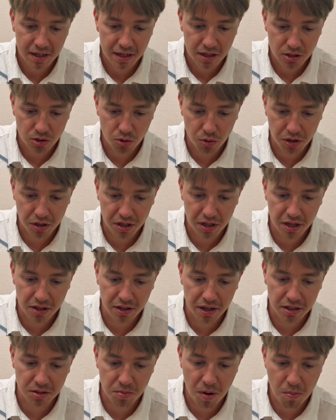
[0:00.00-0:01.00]
So he
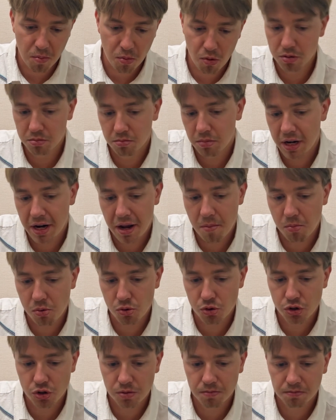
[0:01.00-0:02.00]
attacks my pawn, but I
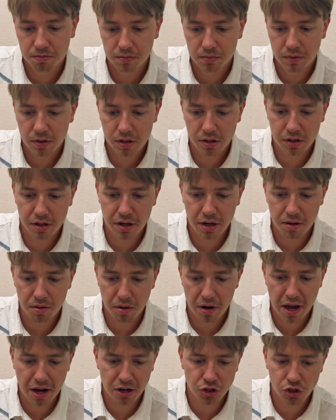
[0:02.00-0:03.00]
push. Here,
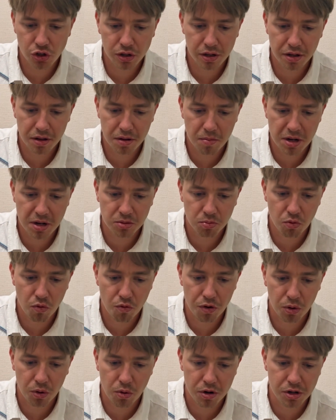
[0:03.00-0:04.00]
actually, the best
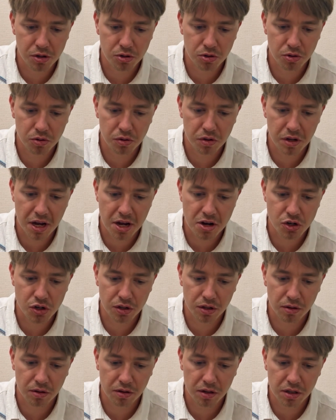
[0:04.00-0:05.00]
move according to the
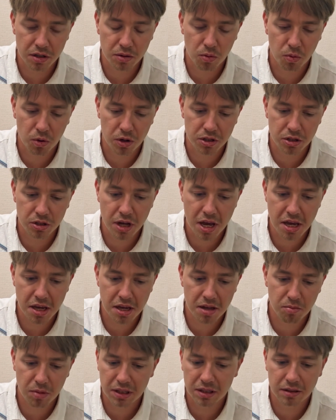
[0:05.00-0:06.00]
engine was
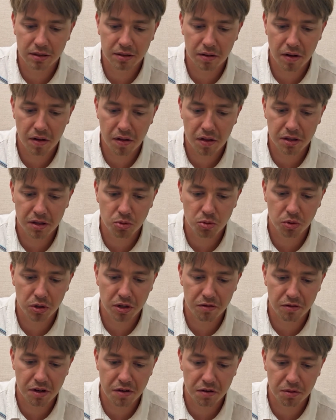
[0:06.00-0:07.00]
taken, but this would
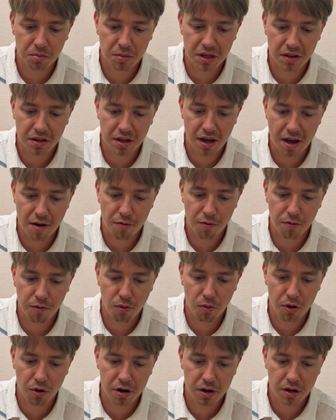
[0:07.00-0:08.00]
have given me the
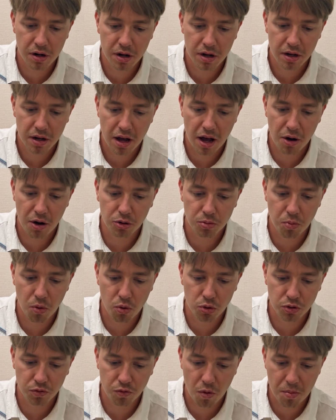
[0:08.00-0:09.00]
f4
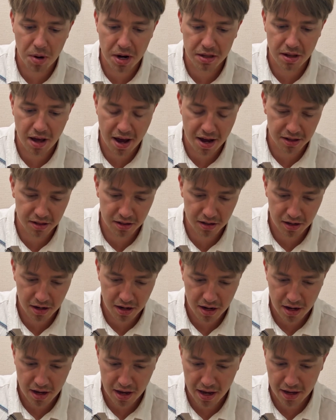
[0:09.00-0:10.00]
outpost for my knight,
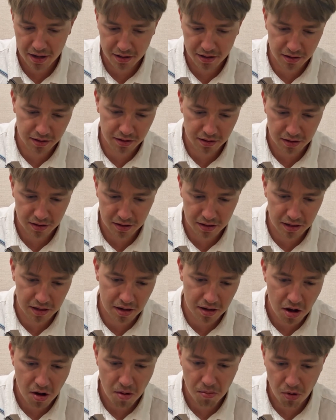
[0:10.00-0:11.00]
and
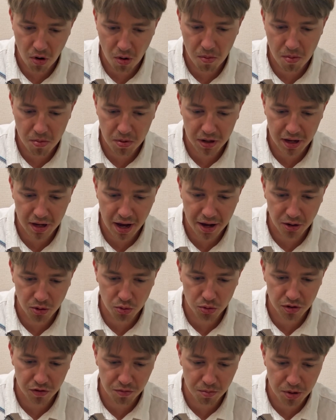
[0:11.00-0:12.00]
probably I
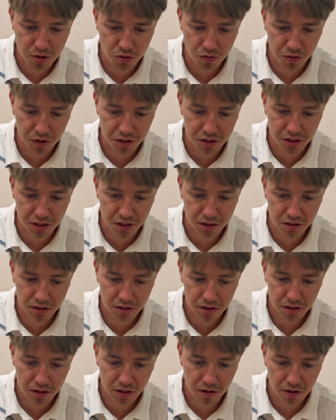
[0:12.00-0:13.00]
could have maneuvered
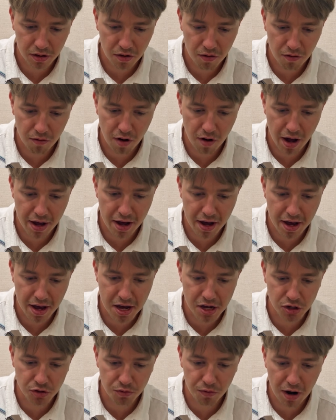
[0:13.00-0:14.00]
it via
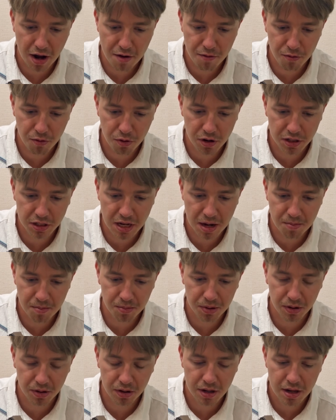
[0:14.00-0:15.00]
h5, for
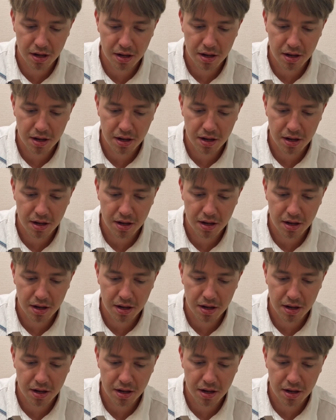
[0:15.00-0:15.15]
example,